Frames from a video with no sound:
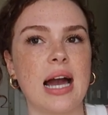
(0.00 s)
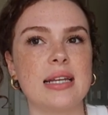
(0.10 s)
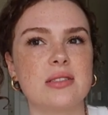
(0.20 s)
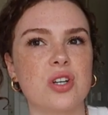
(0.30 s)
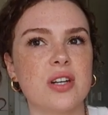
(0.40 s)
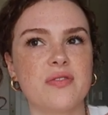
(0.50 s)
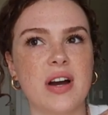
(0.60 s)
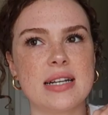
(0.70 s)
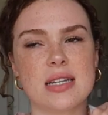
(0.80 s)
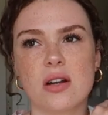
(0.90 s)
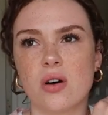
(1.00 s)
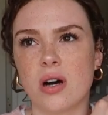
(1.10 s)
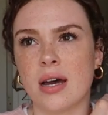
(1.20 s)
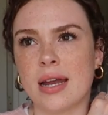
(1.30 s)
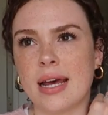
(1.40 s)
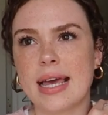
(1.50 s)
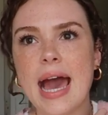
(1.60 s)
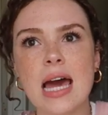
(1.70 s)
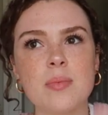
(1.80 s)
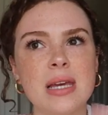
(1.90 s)
I couldn't find it on
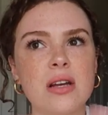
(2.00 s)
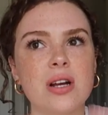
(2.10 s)
Academy